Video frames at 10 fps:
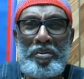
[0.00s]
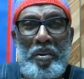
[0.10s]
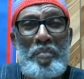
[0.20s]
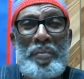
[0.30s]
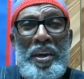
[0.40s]
on
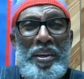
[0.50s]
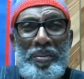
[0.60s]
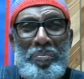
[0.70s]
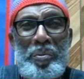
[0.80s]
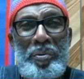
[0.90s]
your
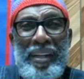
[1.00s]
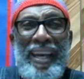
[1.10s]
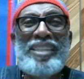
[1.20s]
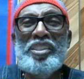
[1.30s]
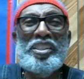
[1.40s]
passport,
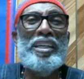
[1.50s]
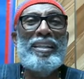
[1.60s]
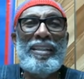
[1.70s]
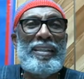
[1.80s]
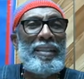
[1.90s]

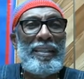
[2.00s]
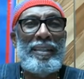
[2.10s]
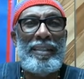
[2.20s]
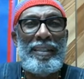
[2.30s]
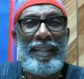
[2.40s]
X-gender.
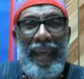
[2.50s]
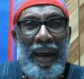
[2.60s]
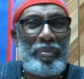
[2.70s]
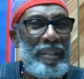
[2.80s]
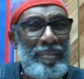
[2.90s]

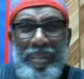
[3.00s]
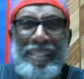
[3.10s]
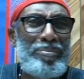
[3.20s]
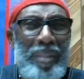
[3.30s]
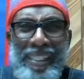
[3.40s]
Now, what,
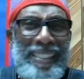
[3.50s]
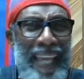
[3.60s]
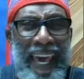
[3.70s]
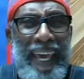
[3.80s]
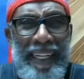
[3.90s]
what, what is
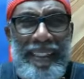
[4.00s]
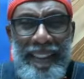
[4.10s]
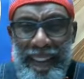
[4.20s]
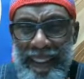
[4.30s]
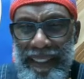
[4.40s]

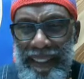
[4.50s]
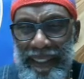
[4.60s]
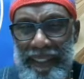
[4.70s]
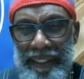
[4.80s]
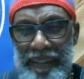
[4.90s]
that?
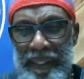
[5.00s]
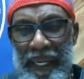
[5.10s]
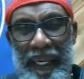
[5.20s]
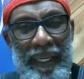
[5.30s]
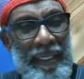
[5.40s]

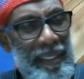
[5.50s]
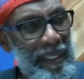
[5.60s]
Okay?